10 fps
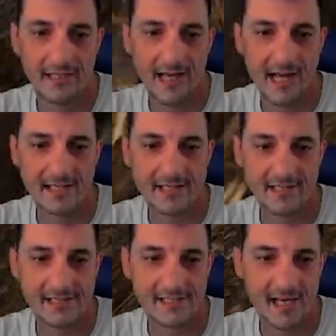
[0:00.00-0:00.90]
Guys,
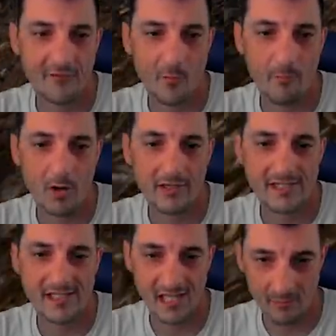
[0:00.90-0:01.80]
this is kind of a
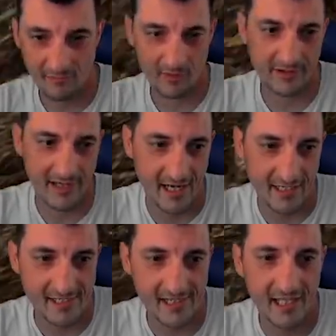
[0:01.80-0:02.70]
bonus tip for you
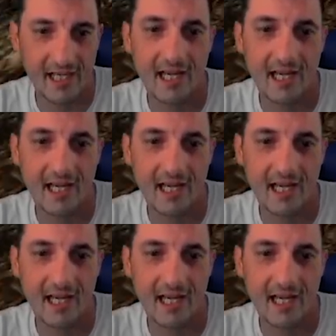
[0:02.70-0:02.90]
guys.